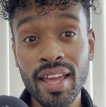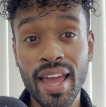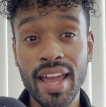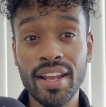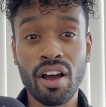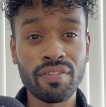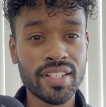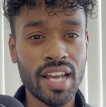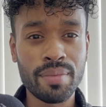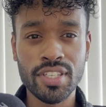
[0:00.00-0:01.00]
And
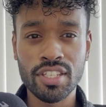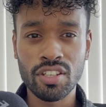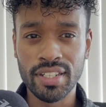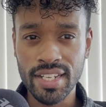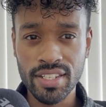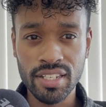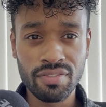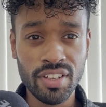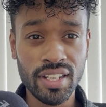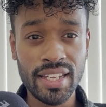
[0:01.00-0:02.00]
oftentimes this leads us
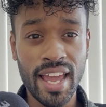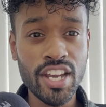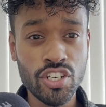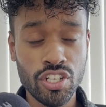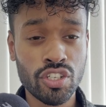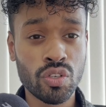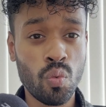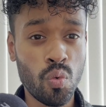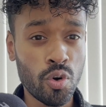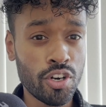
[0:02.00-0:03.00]
feeling anxious,
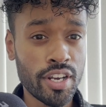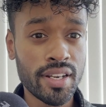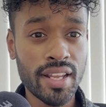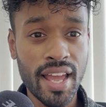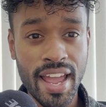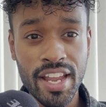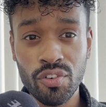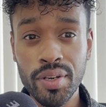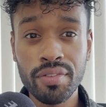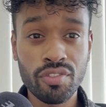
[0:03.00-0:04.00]
worried,
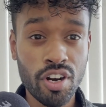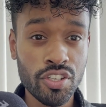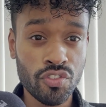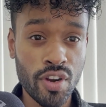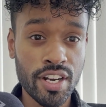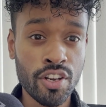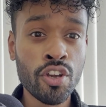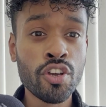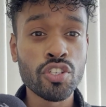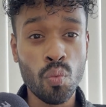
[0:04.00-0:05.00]
angry, frustrated.
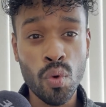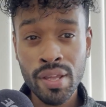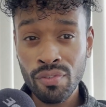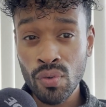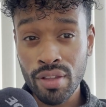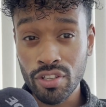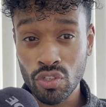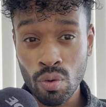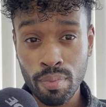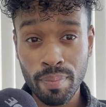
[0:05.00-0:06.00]
So what if you had the
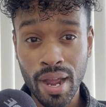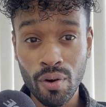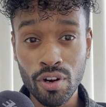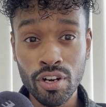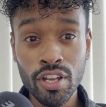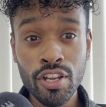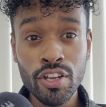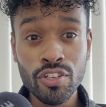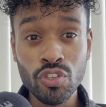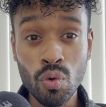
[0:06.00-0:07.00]
superpower
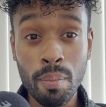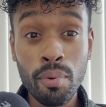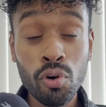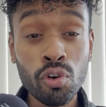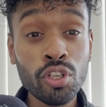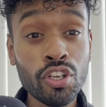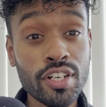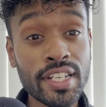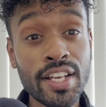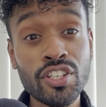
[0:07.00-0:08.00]
to pull your
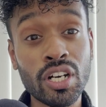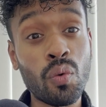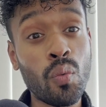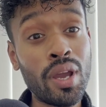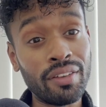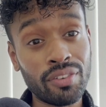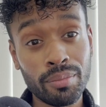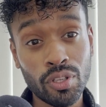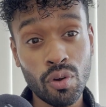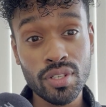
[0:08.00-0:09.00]
attention away
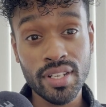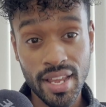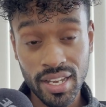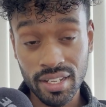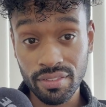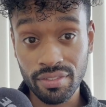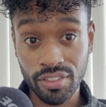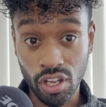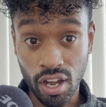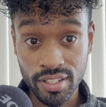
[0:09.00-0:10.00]
from those negative
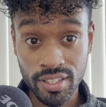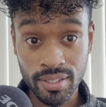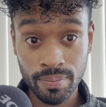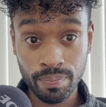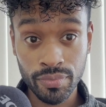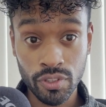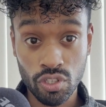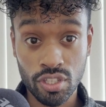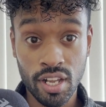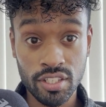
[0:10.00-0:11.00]
thoughts, those
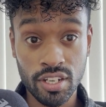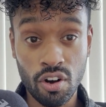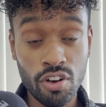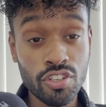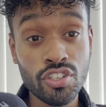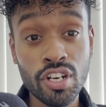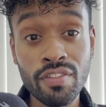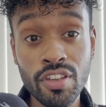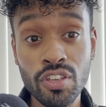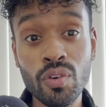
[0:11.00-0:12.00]
thoughts that aren't
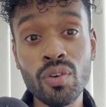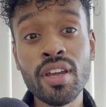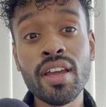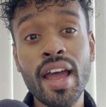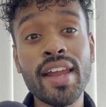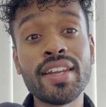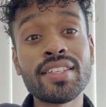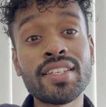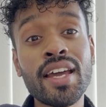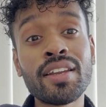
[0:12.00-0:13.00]
serving you, and
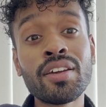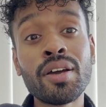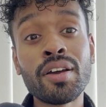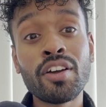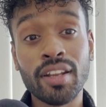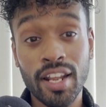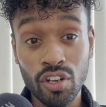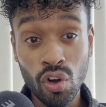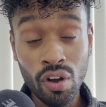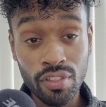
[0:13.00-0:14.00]
instead let
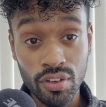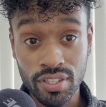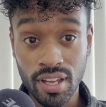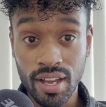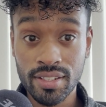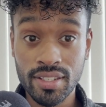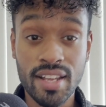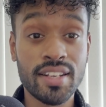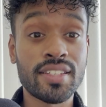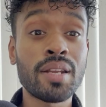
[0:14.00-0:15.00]
go of those thoughts
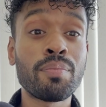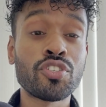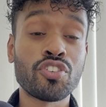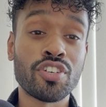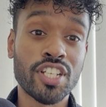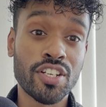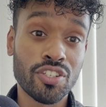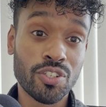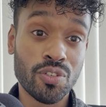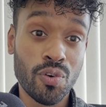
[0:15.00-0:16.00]
and instead put your
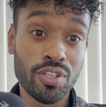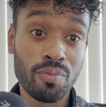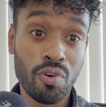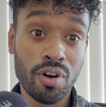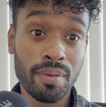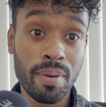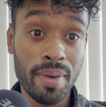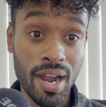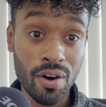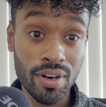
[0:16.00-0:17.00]
attention towards more
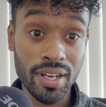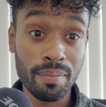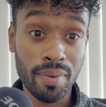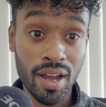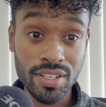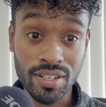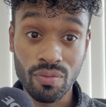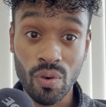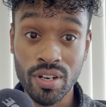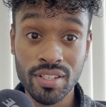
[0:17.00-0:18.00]
empowering positive
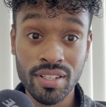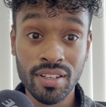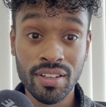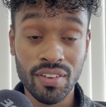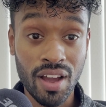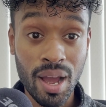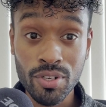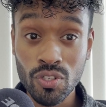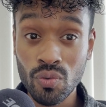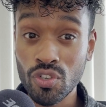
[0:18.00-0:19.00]
ones? How
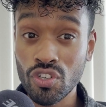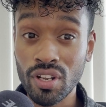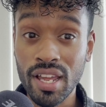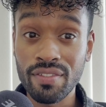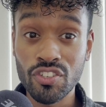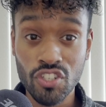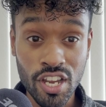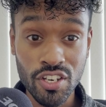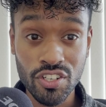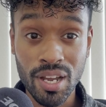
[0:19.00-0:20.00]
much would your life
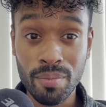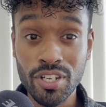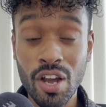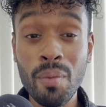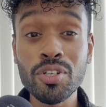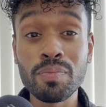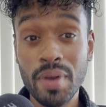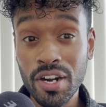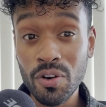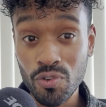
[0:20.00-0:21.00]
change? How much
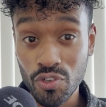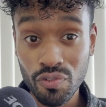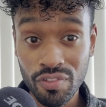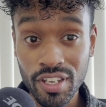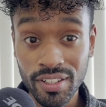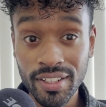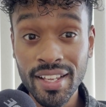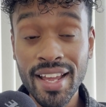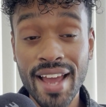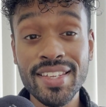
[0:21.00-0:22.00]
better would you feel?
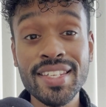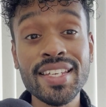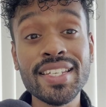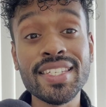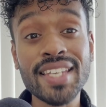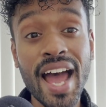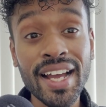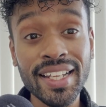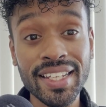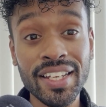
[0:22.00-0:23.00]
And this is
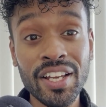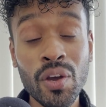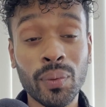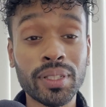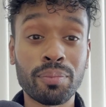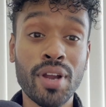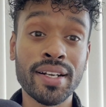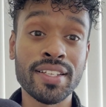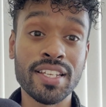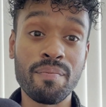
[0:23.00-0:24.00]
exactly what the
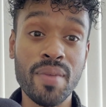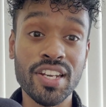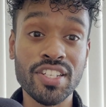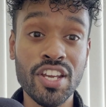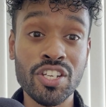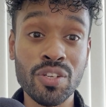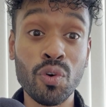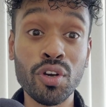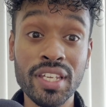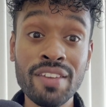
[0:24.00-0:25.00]
practice of meditation
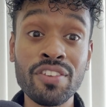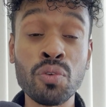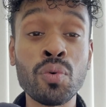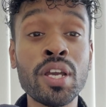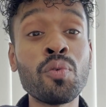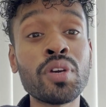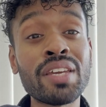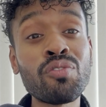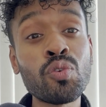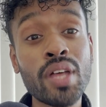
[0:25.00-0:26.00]
will give you. It will
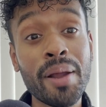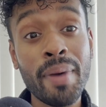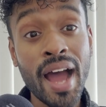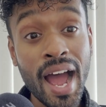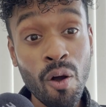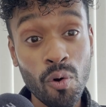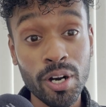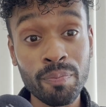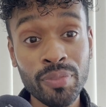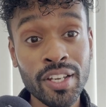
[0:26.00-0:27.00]
give you that
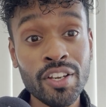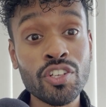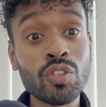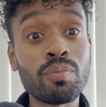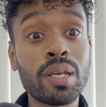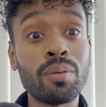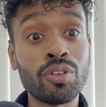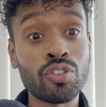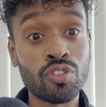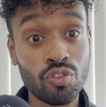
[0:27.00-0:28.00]
power to be able
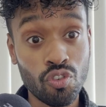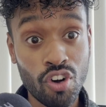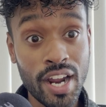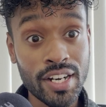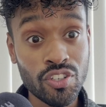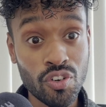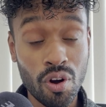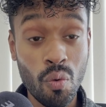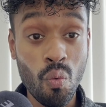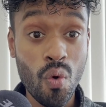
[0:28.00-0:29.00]
to direct your
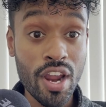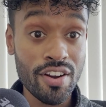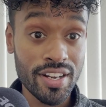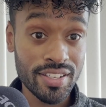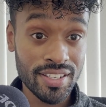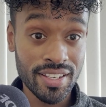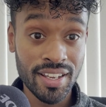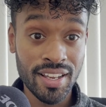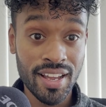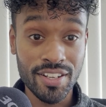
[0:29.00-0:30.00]
awareness.
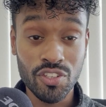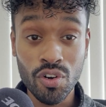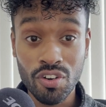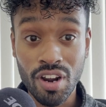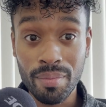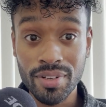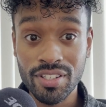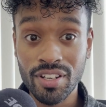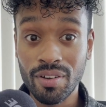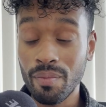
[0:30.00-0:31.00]
And as Tony Robbins,
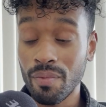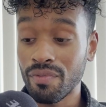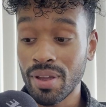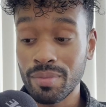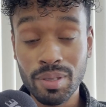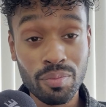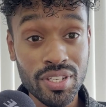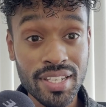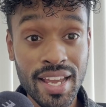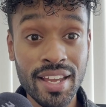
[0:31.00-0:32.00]
famous people
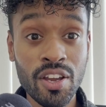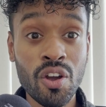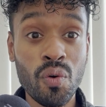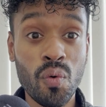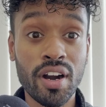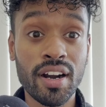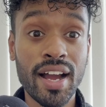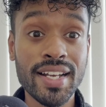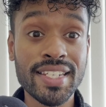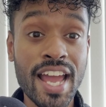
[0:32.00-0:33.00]
say, where
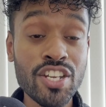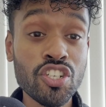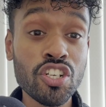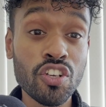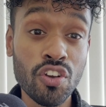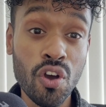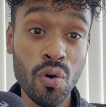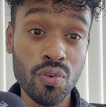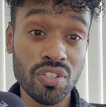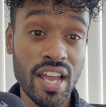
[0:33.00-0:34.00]
attention
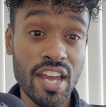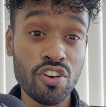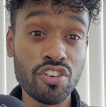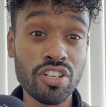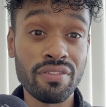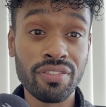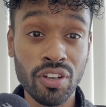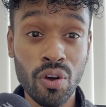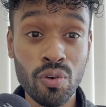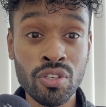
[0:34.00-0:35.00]
goes, energy
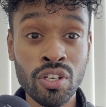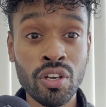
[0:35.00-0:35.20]
flows.